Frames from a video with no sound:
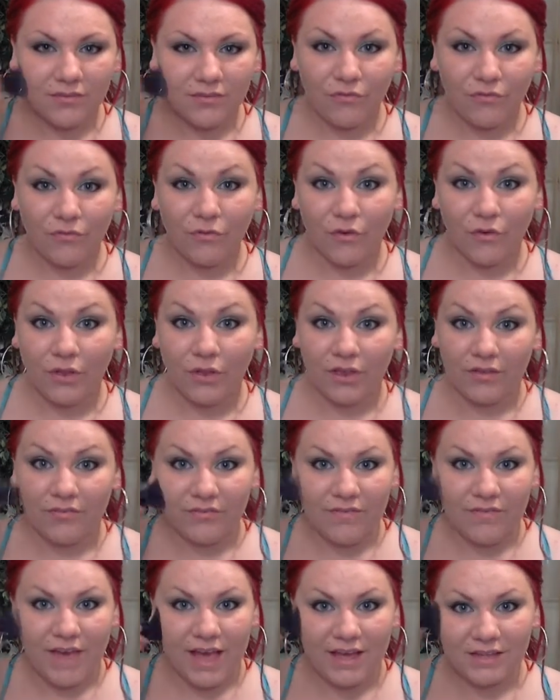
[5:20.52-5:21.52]
full
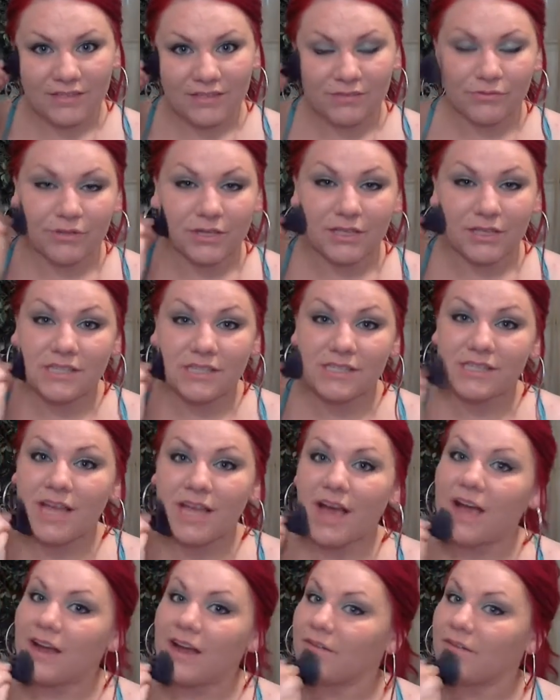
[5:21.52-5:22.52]
effect. Well, at least
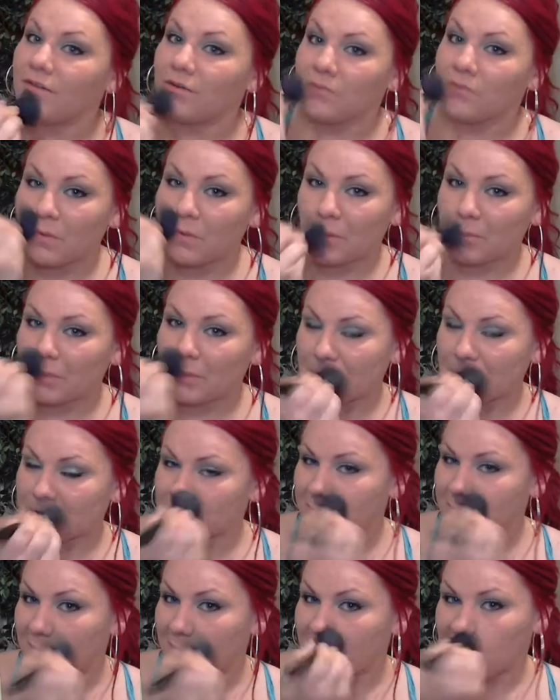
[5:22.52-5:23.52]
I don't, because
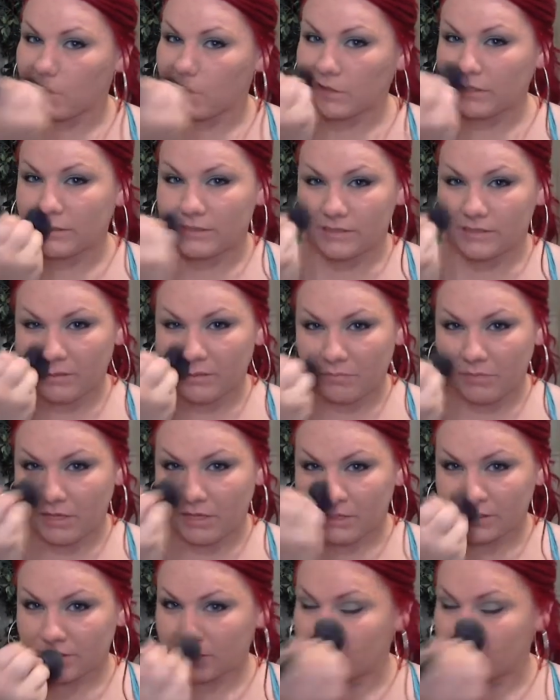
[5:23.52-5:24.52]
my oily skin
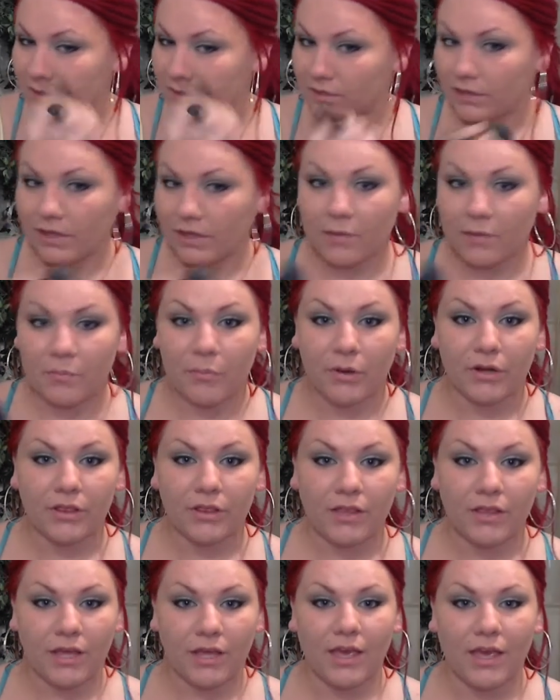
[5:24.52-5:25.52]
makes it look like
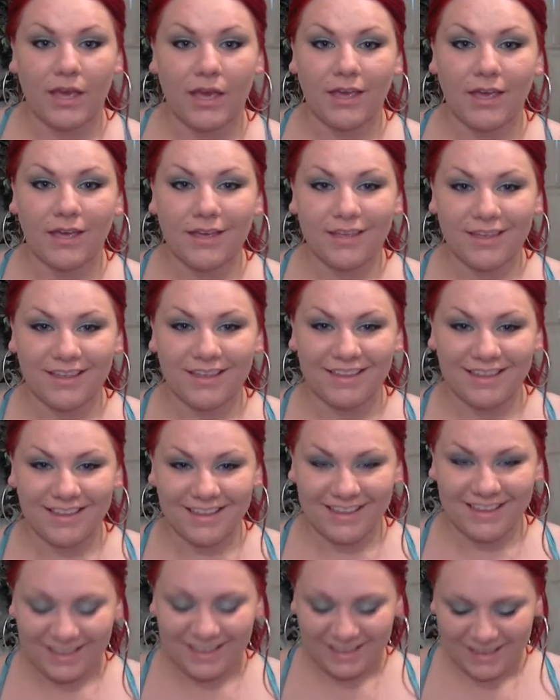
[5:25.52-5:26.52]
birthday cake.
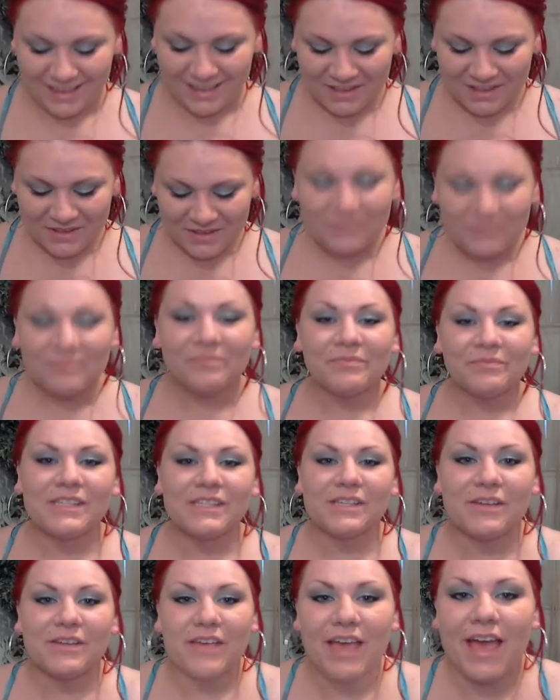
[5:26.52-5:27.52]
So
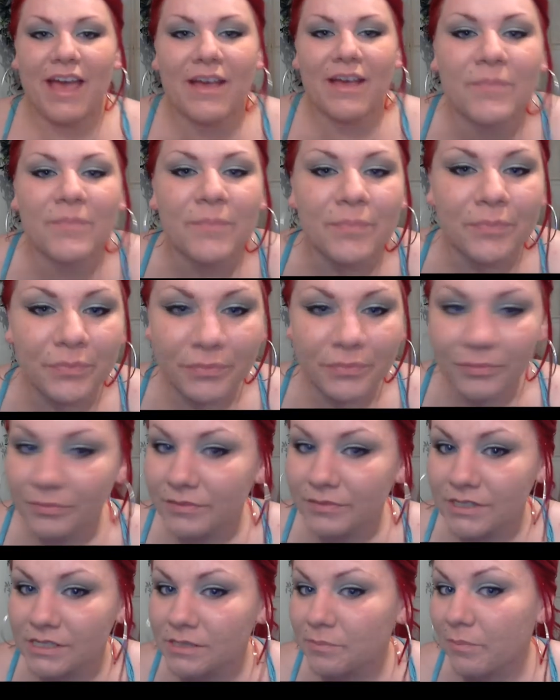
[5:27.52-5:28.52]
yeah,
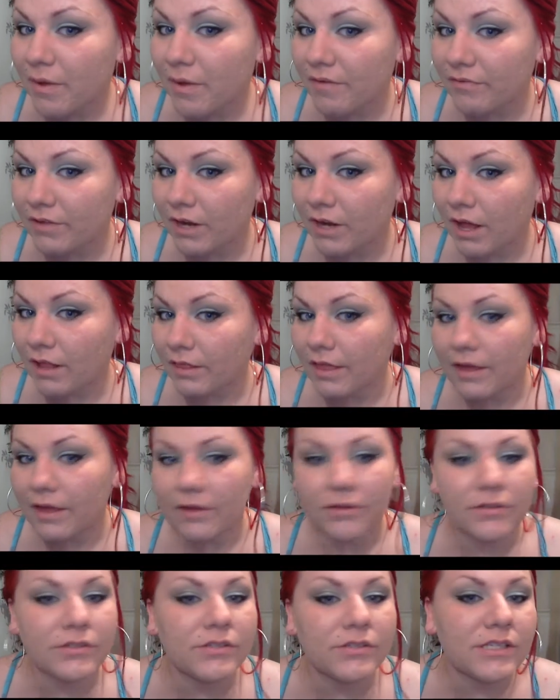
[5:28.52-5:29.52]
just buff it all out,
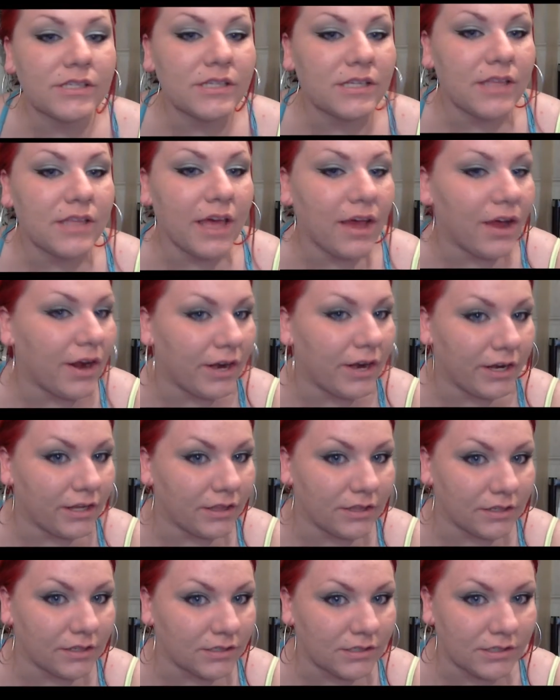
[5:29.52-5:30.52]
and you see that already
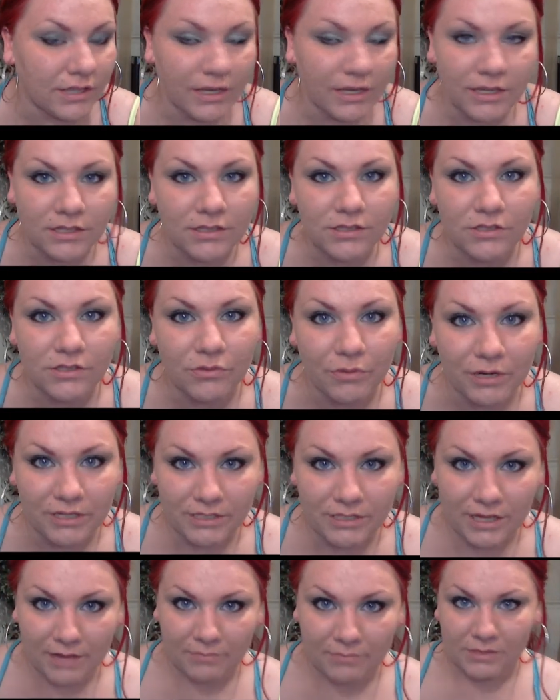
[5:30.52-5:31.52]
looks like 20
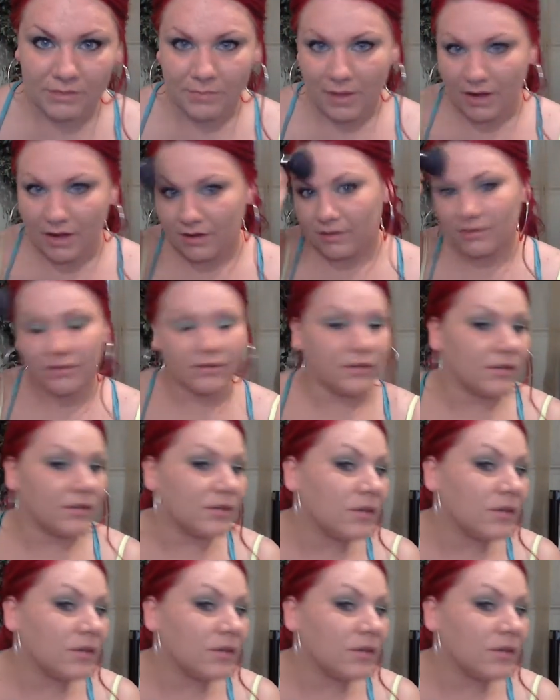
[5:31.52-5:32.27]
times better than